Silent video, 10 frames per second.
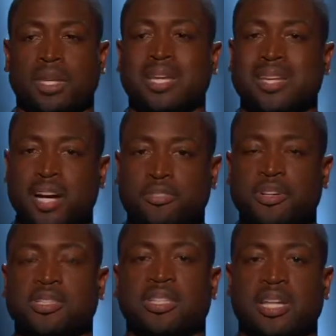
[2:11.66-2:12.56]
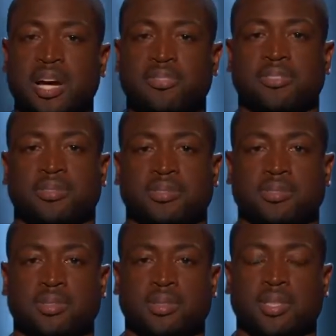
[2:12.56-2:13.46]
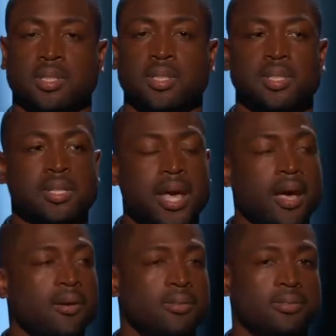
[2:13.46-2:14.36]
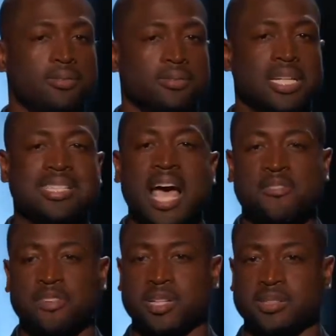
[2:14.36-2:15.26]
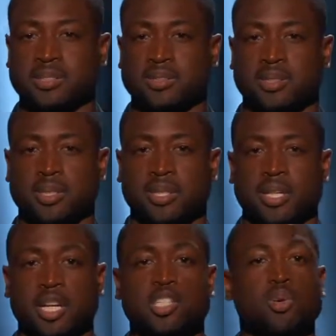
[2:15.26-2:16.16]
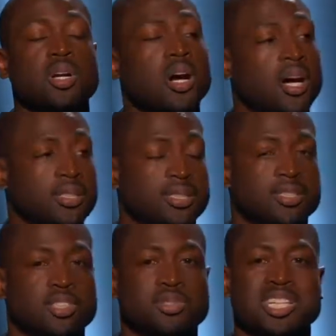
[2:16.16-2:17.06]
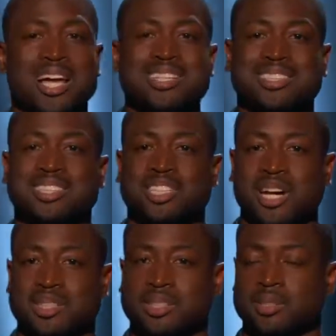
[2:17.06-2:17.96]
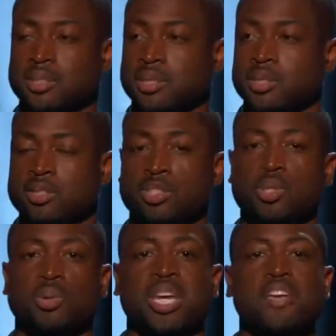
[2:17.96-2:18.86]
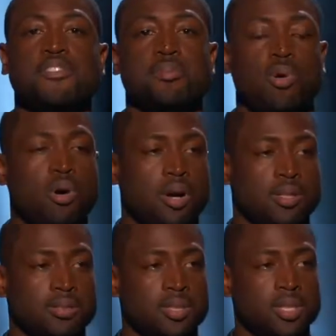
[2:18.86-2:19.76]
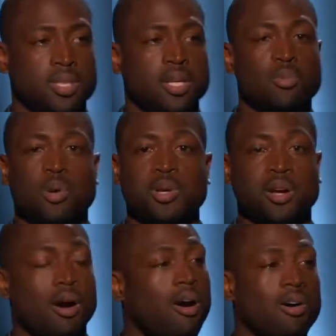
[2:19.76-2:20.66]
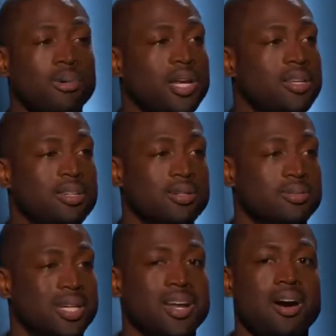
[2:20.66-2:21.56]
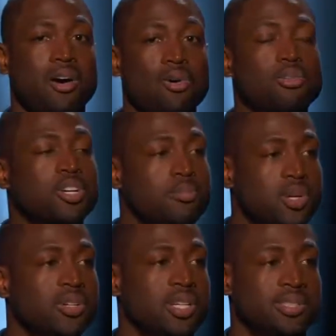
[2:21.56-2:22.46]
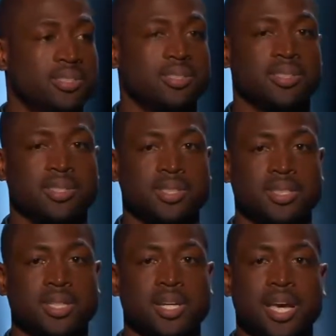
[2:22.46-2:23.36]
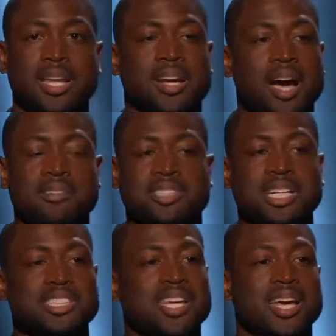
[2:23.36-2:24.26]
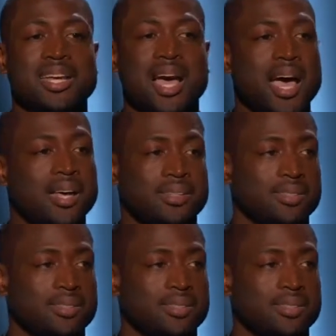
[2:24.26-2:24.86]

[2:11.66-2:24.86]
Enough is enough. Now, as athletes, it's on us to challenge each other to do even more than what we already do in our own communities. And the conversation cannot